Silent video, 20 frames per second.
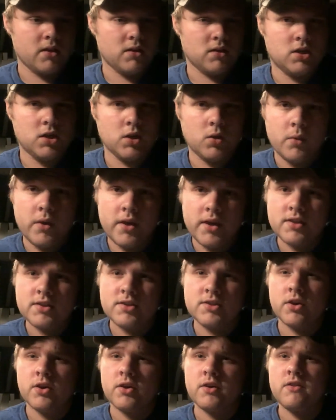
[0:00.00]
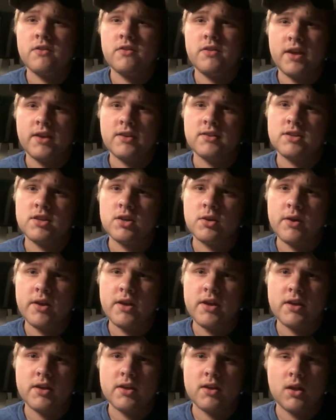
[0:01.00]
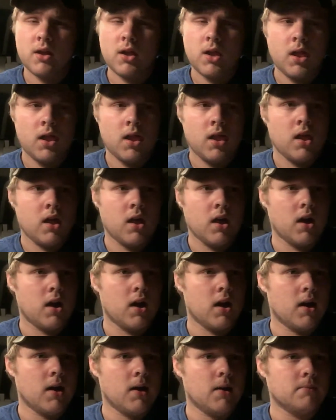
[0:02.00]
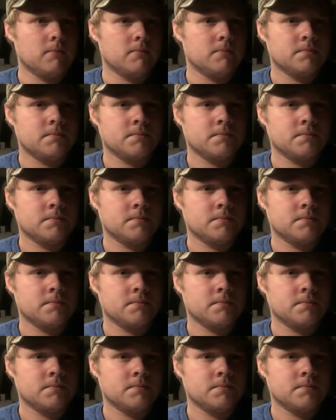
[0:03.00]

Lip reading: doing certain things to it, and